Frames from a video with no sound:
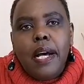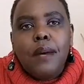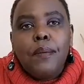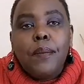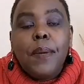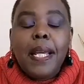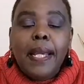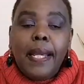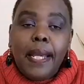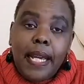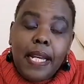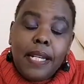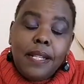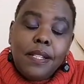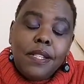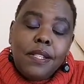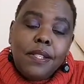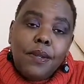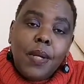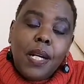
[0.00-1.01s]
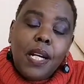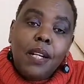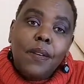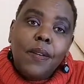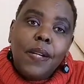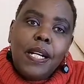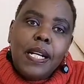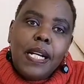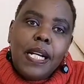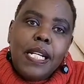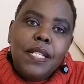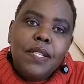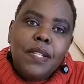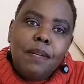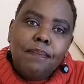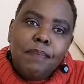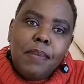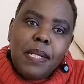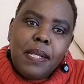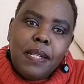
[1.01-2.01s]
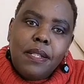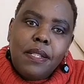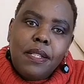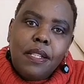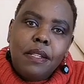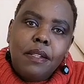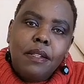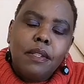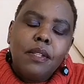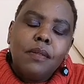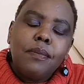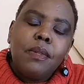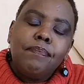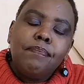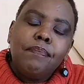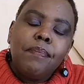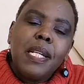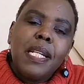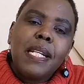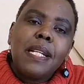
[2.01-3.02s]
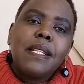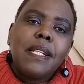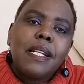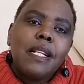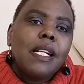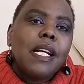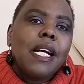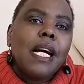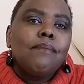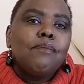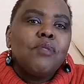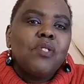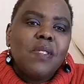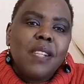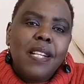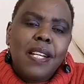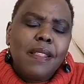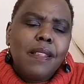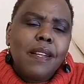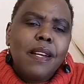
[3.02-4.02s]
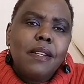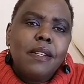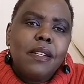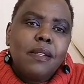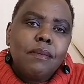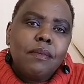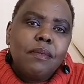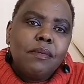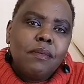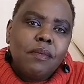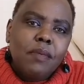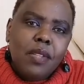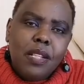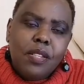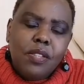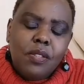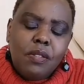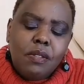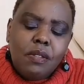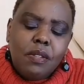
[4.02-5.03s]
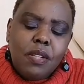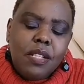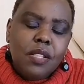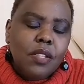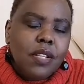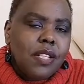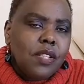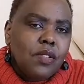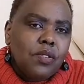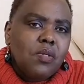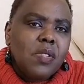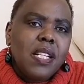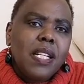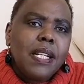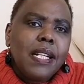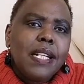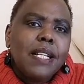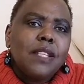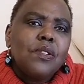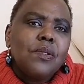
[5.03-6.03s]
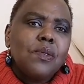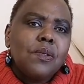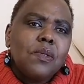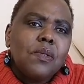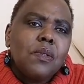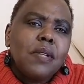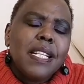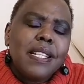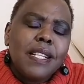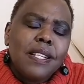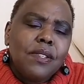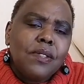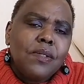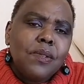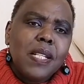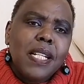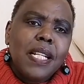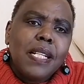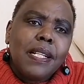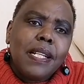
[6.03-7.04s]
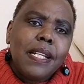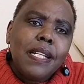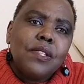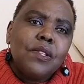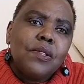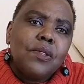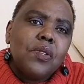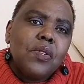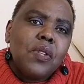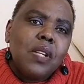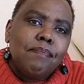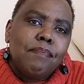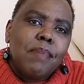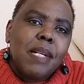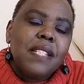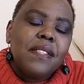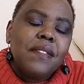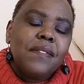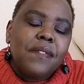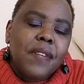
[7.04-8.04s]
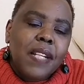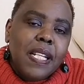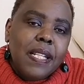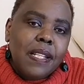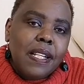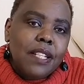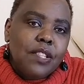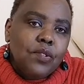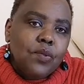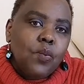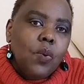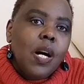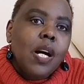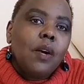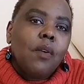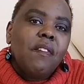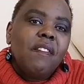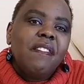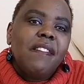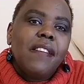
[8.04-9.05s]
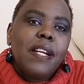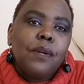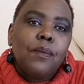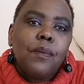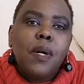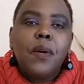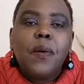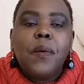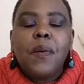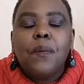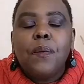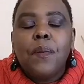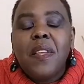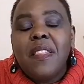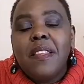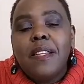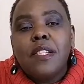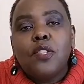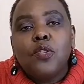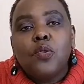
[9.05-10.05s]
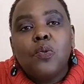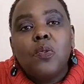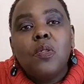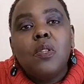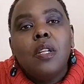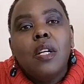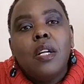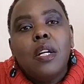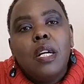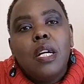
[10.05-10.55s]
weekends you can organize your parents can come together. A student get to know your best friend that you work very well with in school.